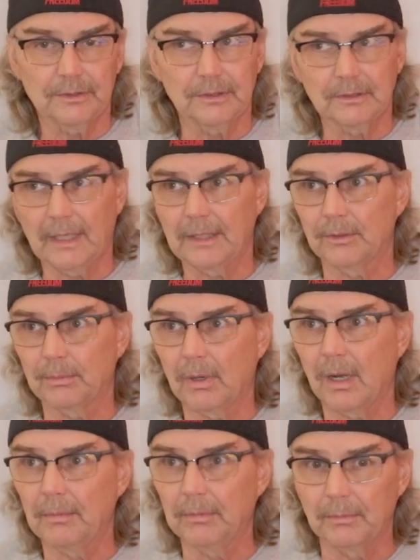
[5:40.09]
She's had her
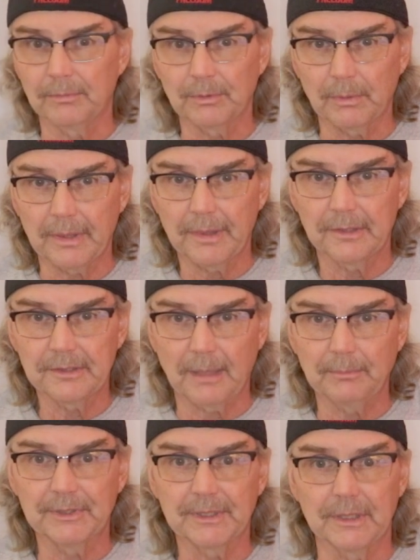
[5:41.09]
problems with
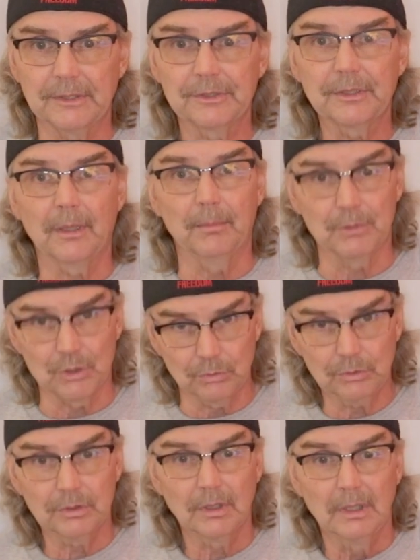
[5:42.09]
substance
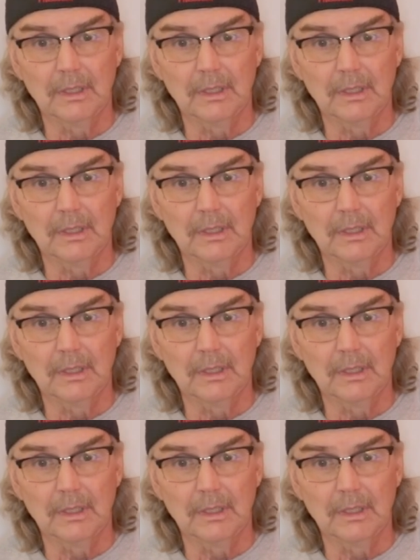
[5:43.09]
abuse.